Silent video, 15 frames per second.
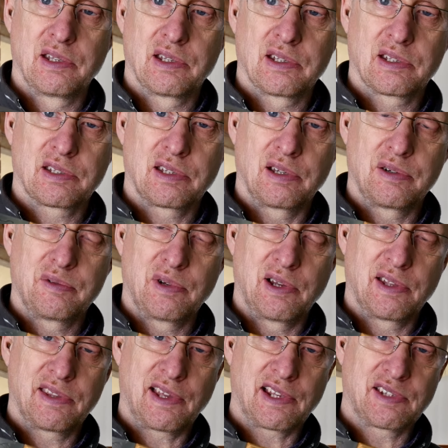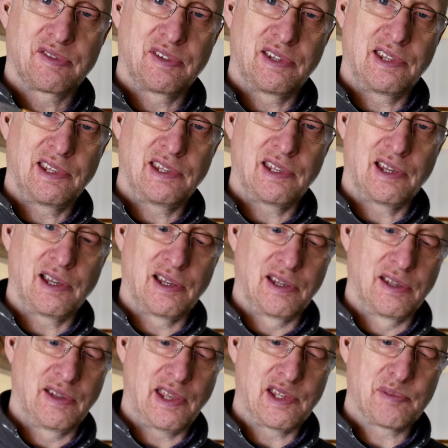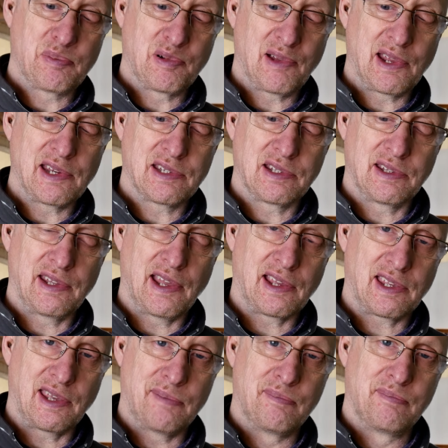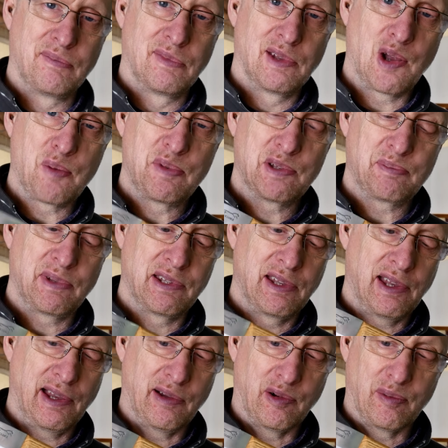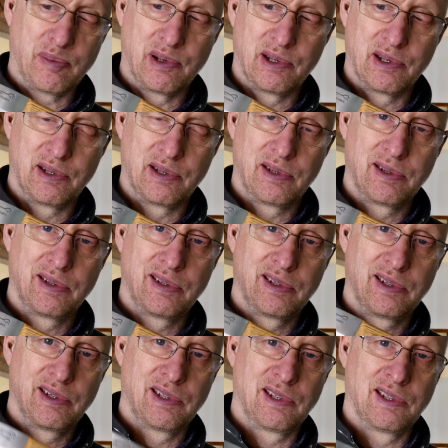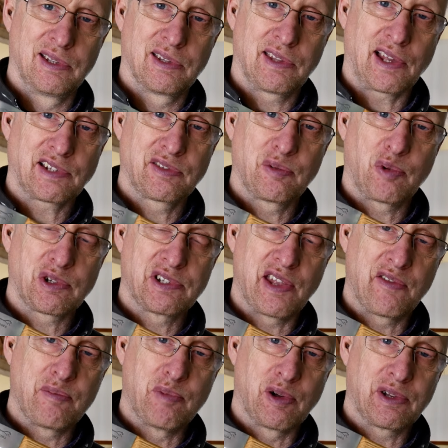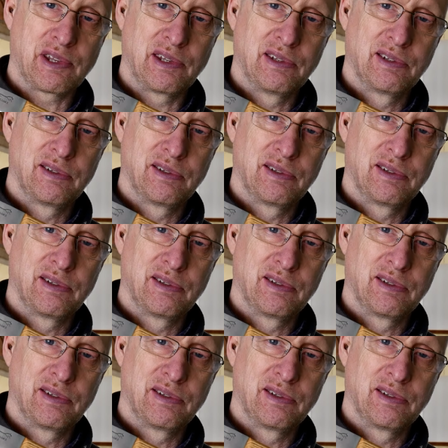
So thanks for the inspiration there, Kim. Hope it's been a help. Thanks for watching, everybody.